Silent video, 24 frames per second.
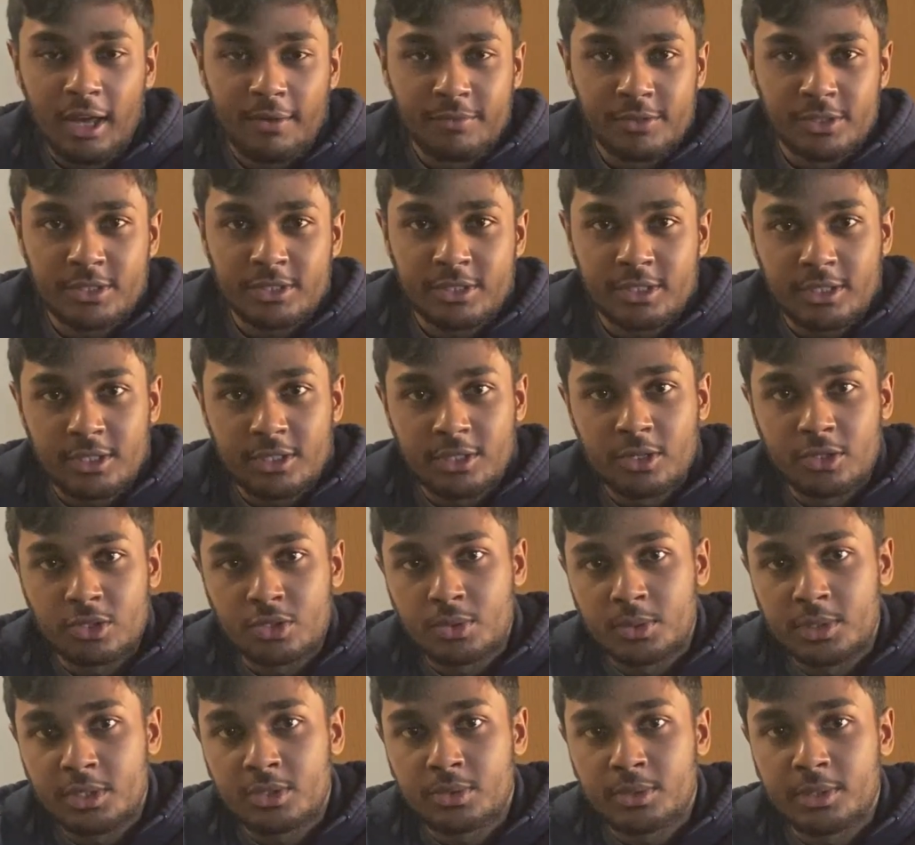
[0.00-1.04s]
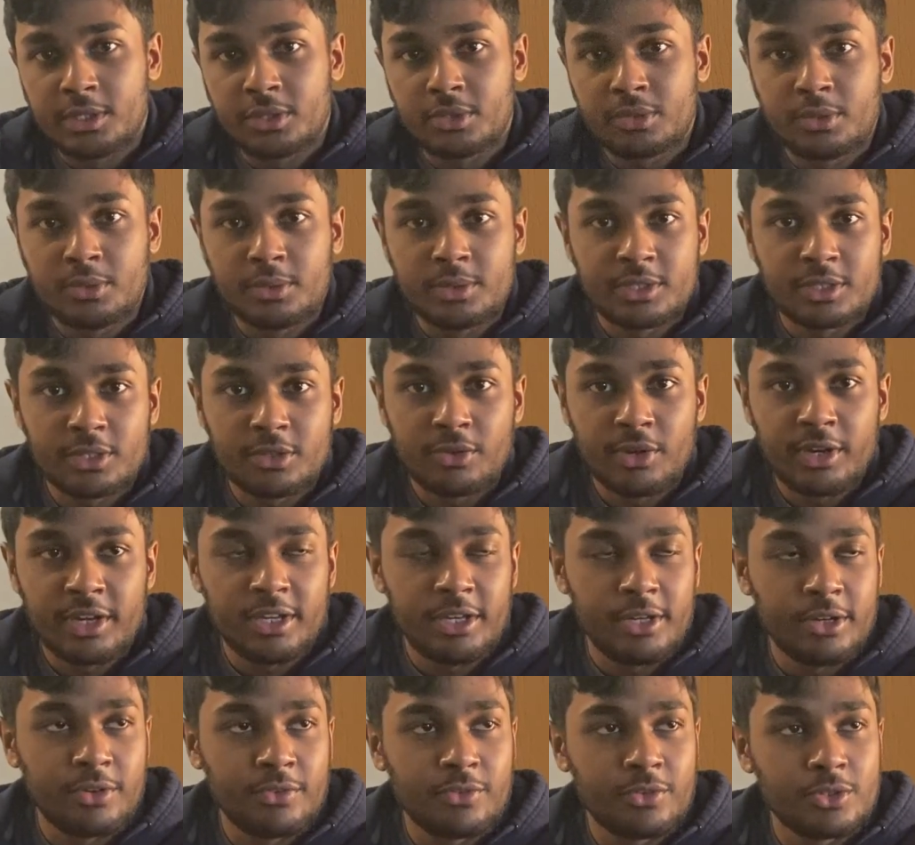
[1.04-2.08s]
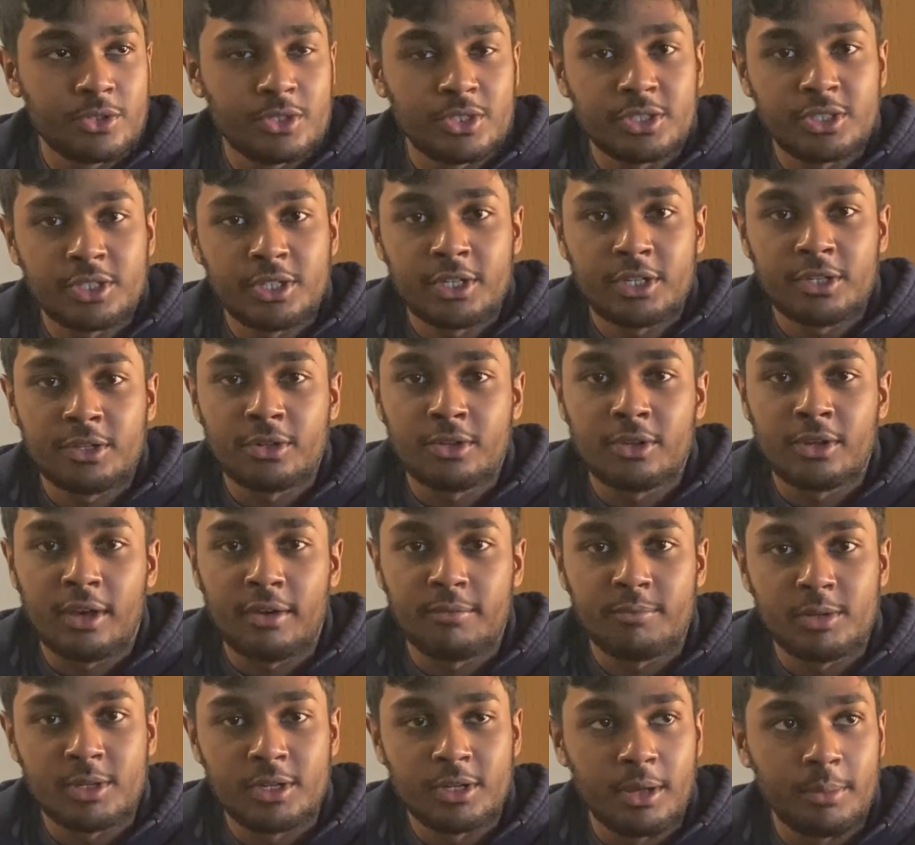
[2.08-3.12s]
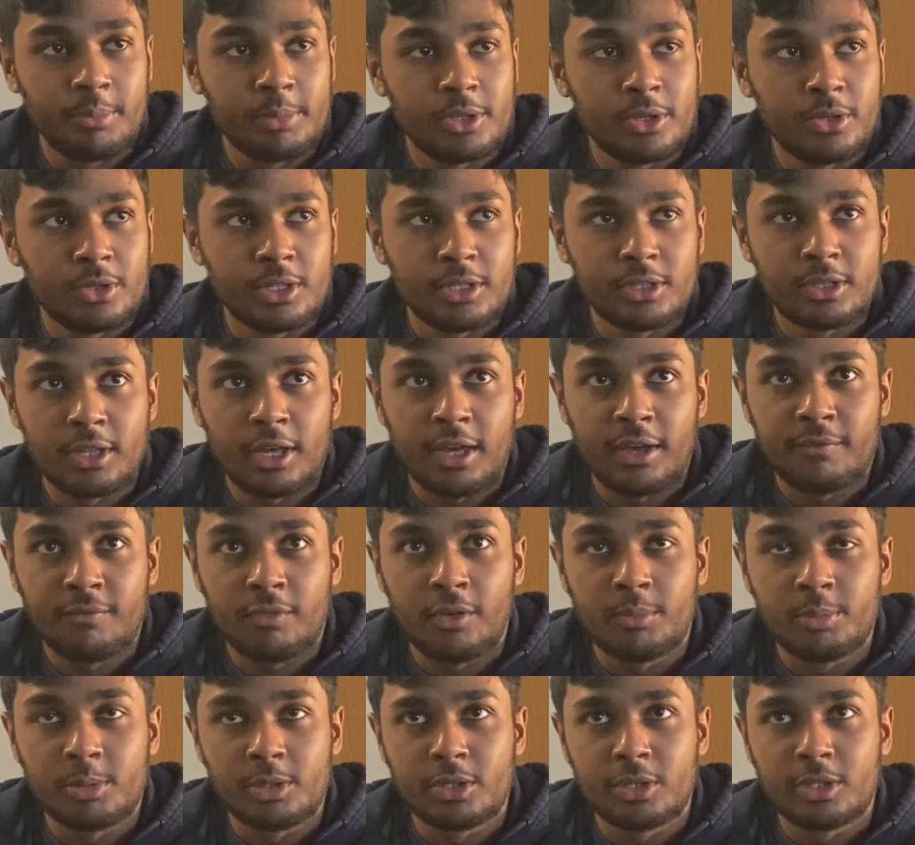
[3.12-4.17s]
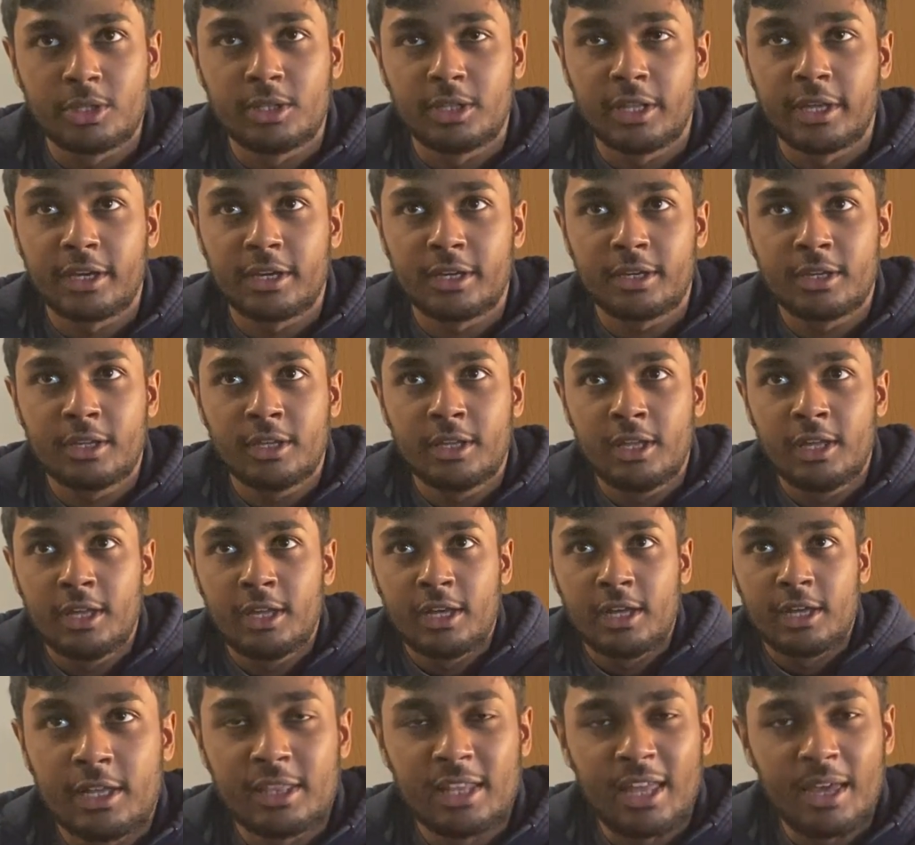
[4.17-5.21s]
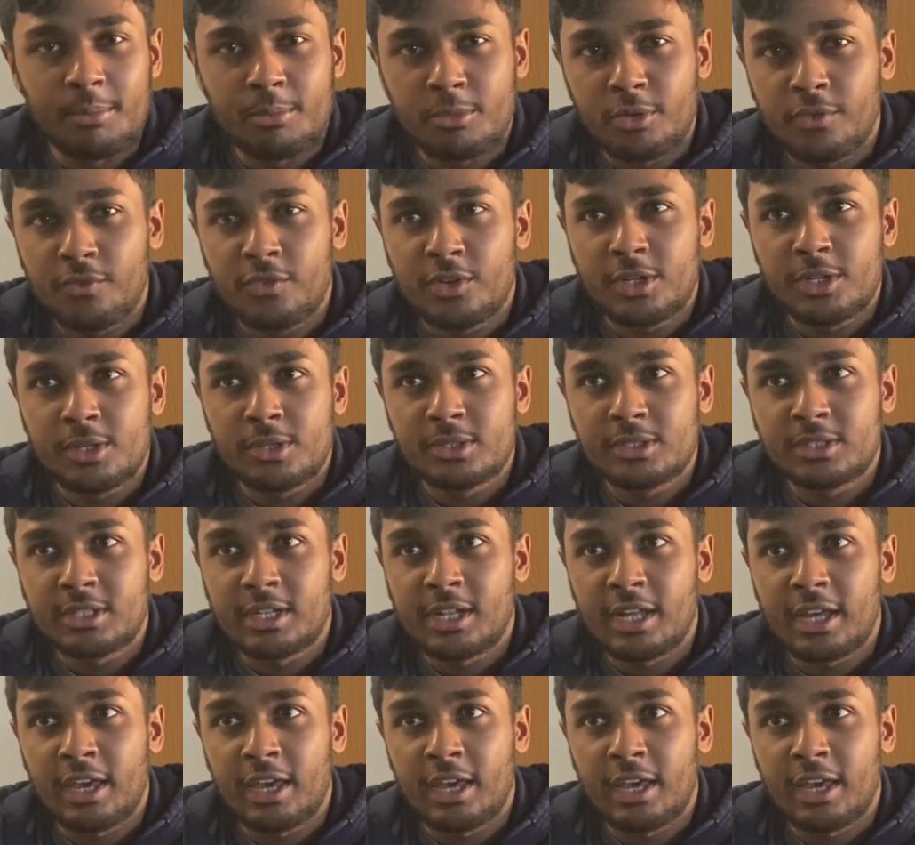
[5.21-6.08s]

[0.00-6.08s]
Obviously, you know, twenty twenty-three was a great year for this channel. I've been uploading, I've uploaded like a lot more videos than I